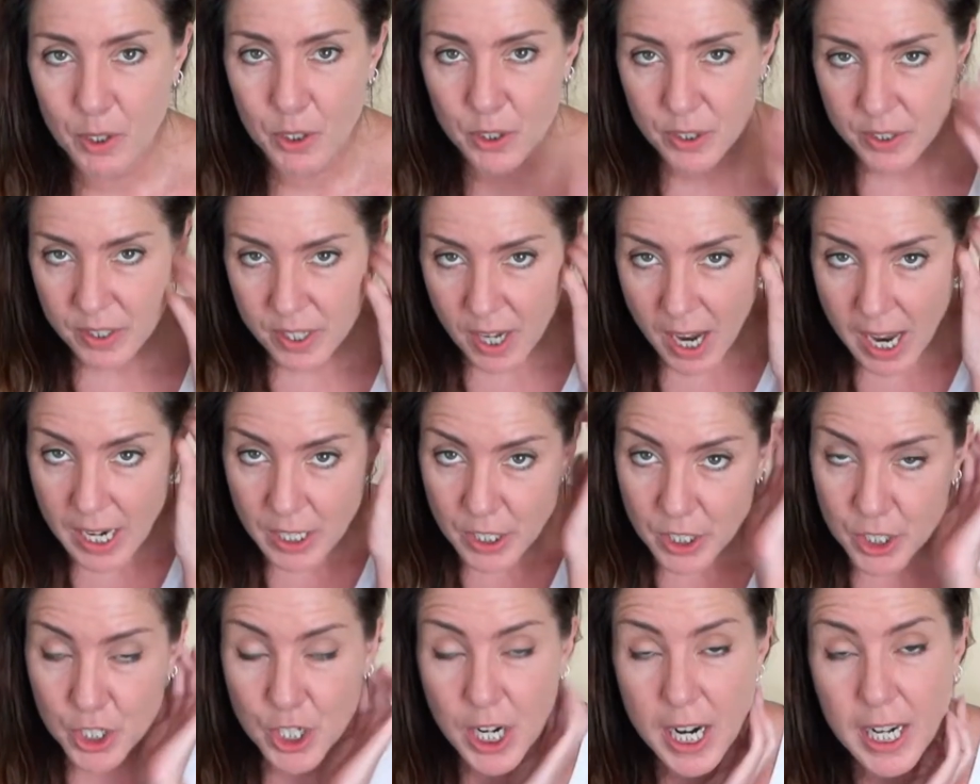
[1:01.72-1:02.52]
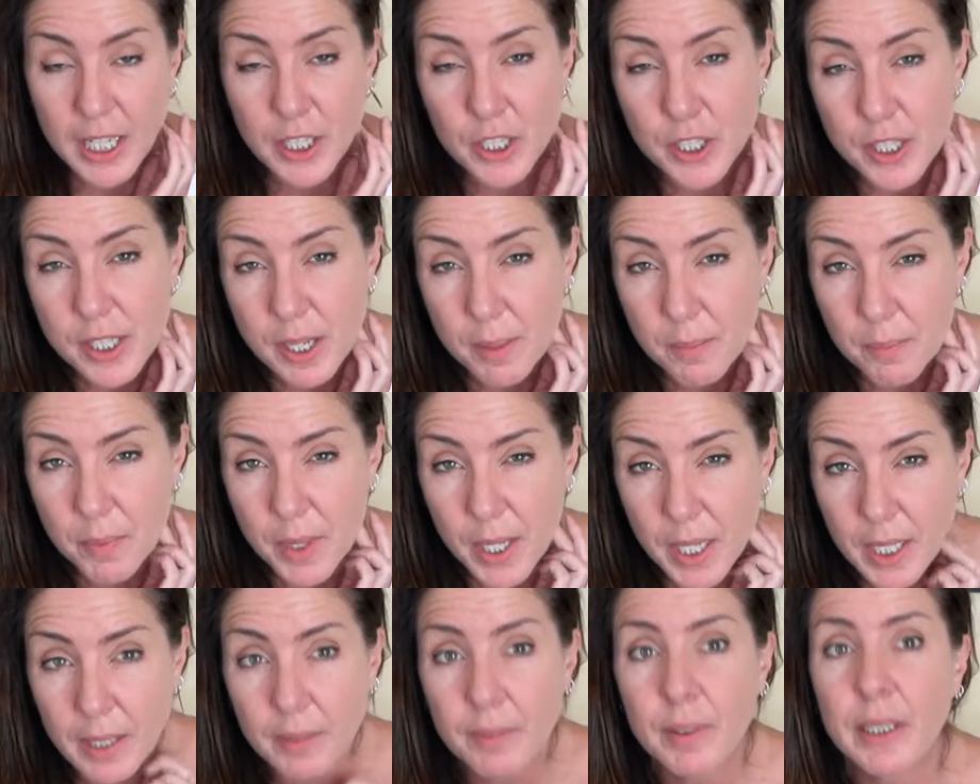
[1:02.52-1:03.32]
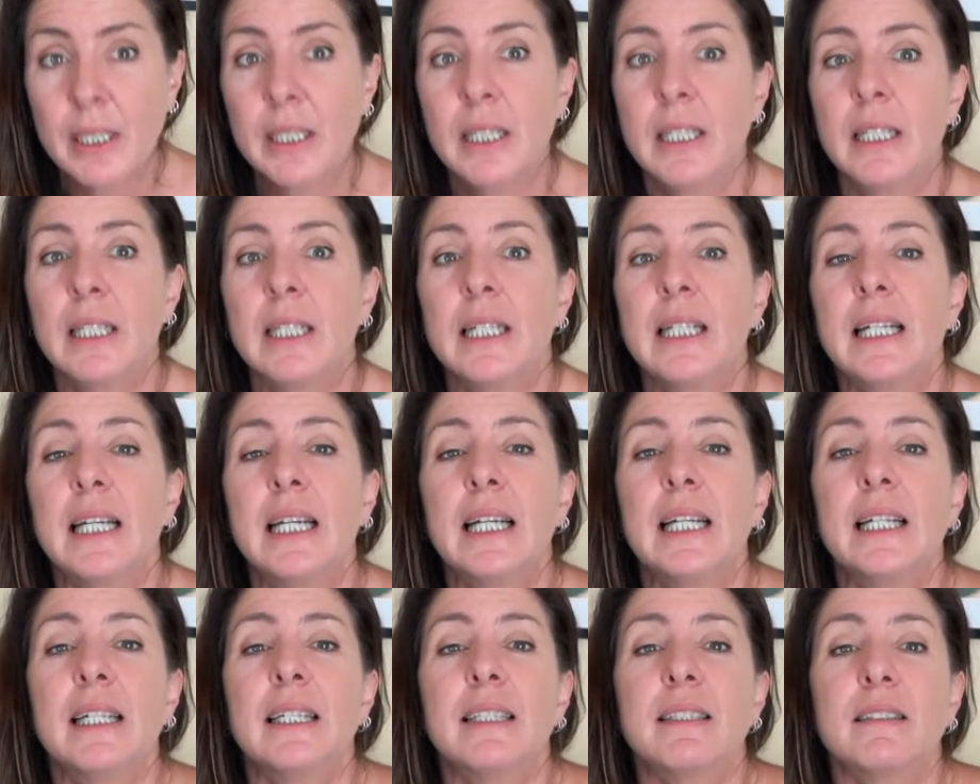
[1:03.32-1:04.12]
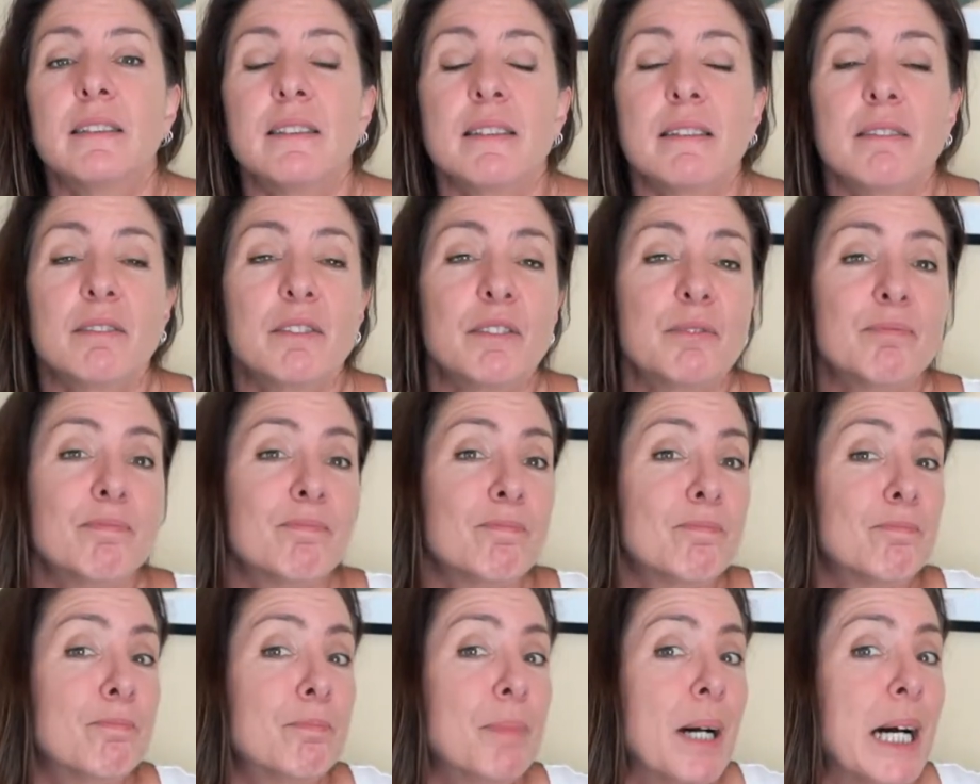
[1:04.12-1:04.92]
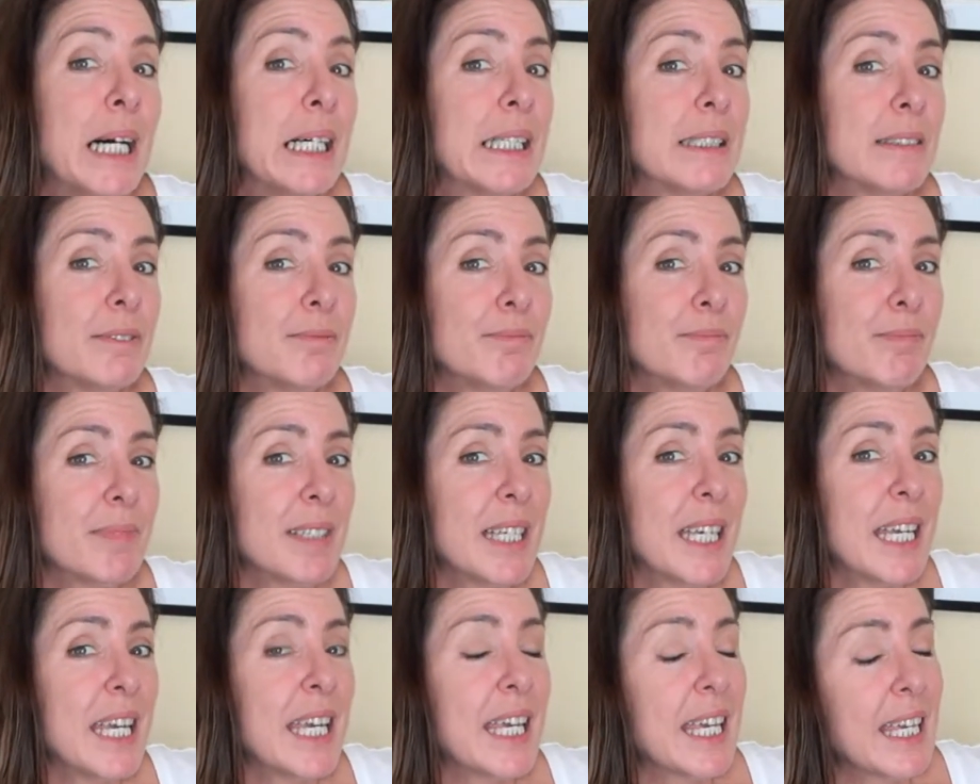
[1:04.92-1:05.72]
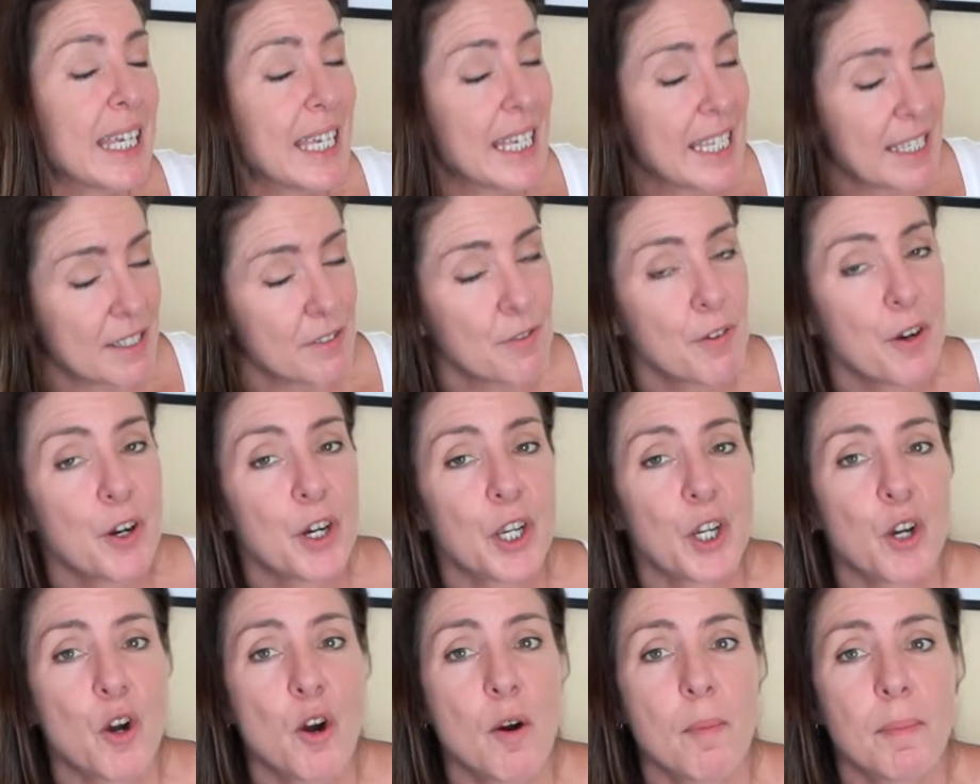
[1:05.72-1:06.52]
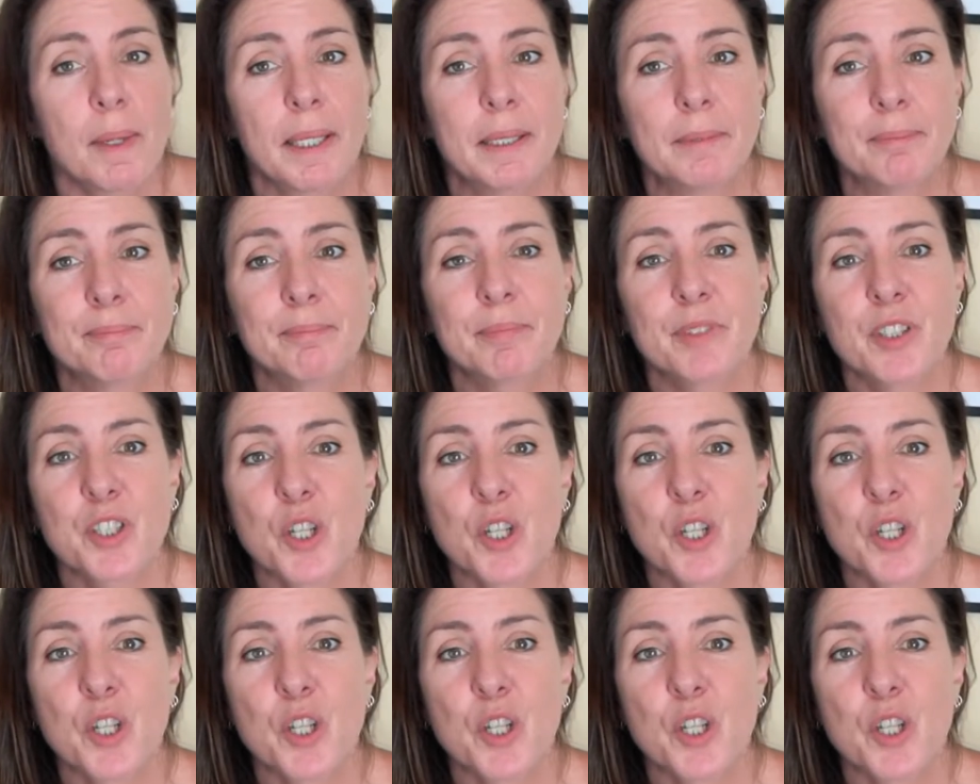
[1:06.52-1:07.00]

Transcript: you decide to change something, but it is very common.